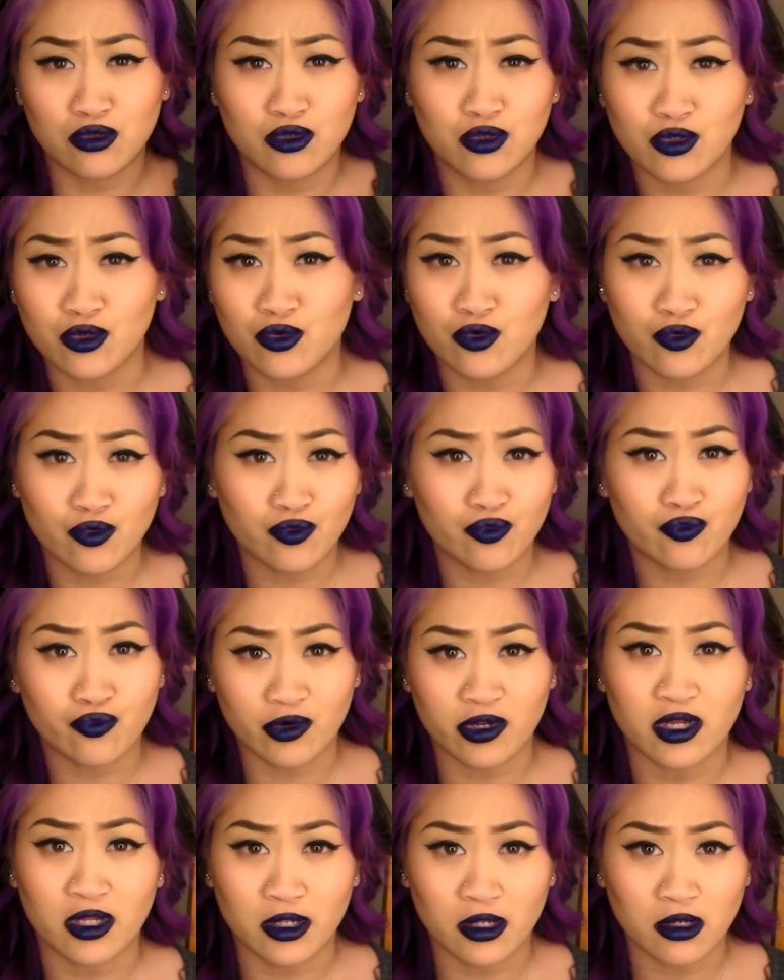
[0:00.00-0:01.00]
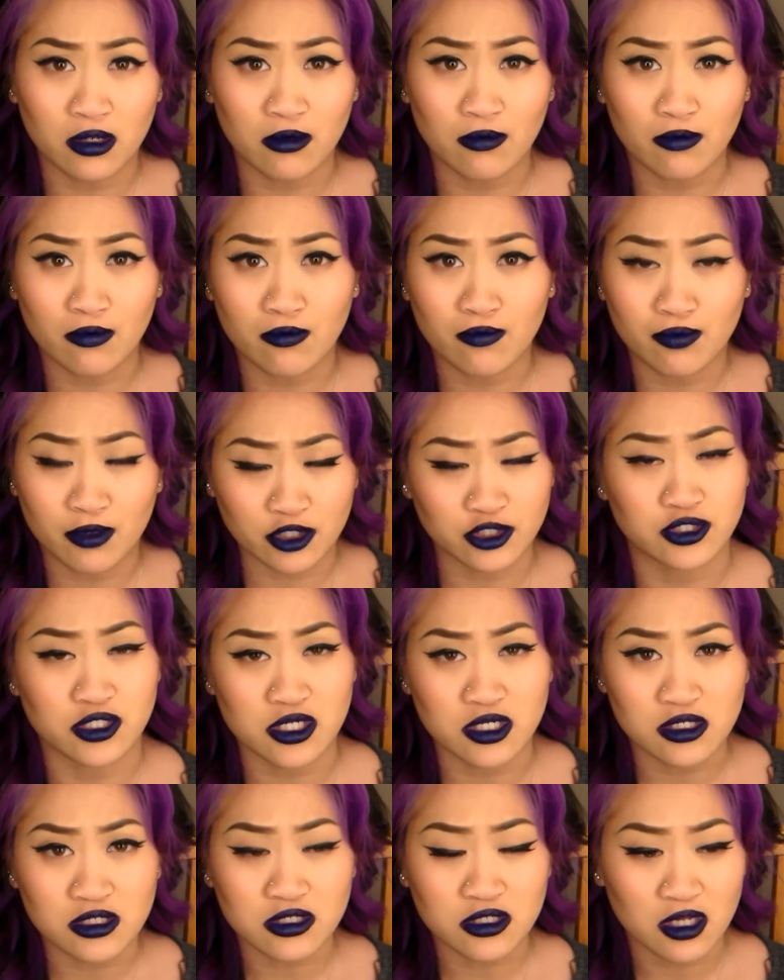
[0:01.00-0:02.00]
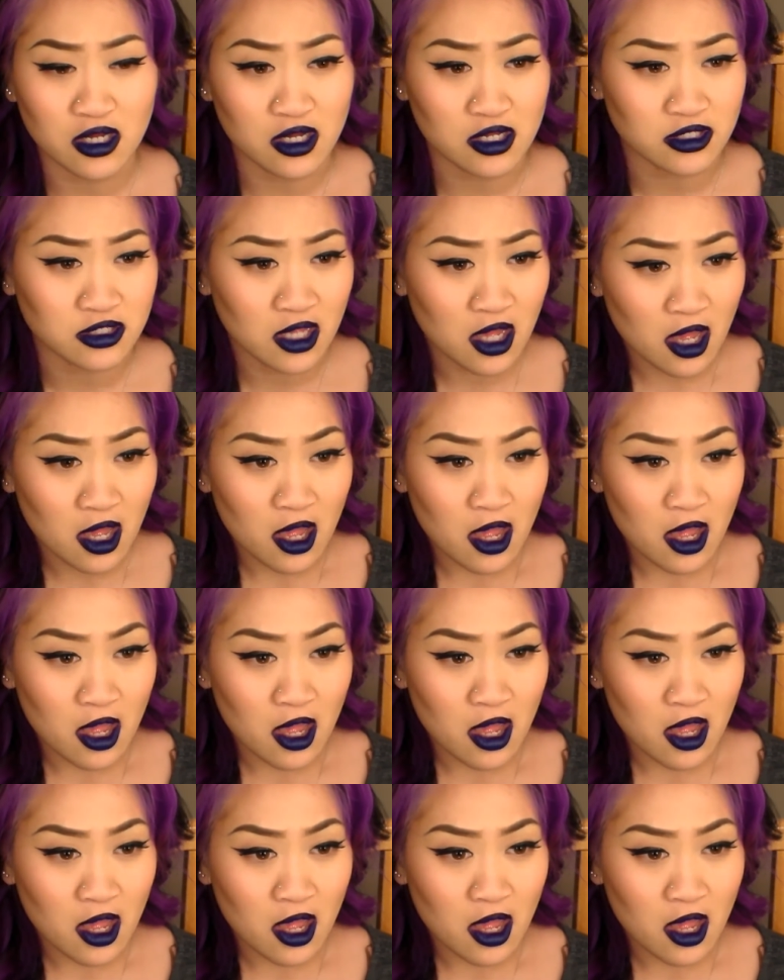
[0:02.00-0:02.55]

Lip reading: new freaking brushes because